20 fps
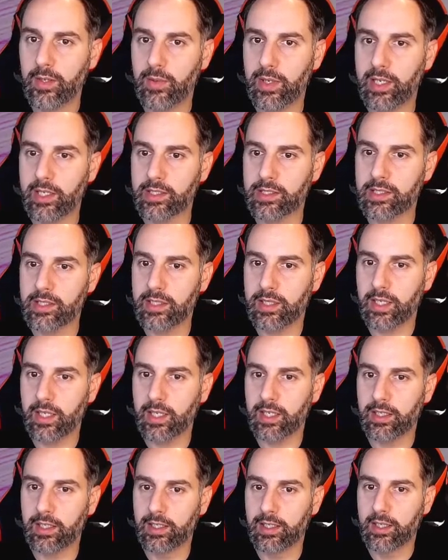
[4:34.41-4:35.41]
we can see there
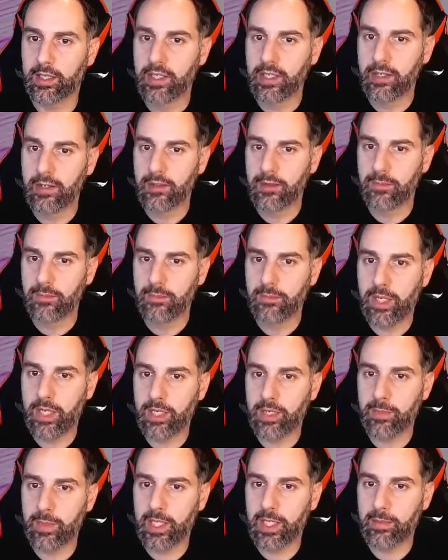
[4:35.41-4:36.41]
are
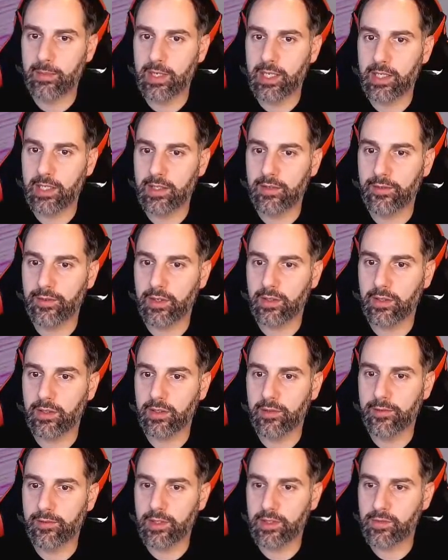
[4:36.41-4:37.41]
many different
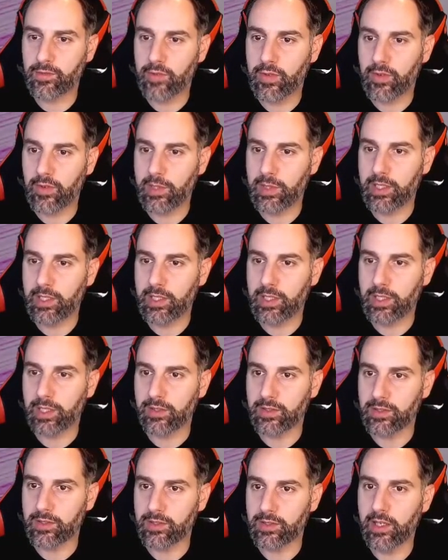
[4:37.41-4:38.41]
offers from many
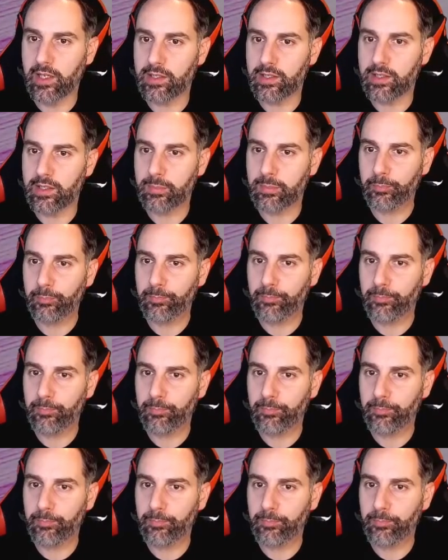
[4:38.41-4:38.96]
different sellers.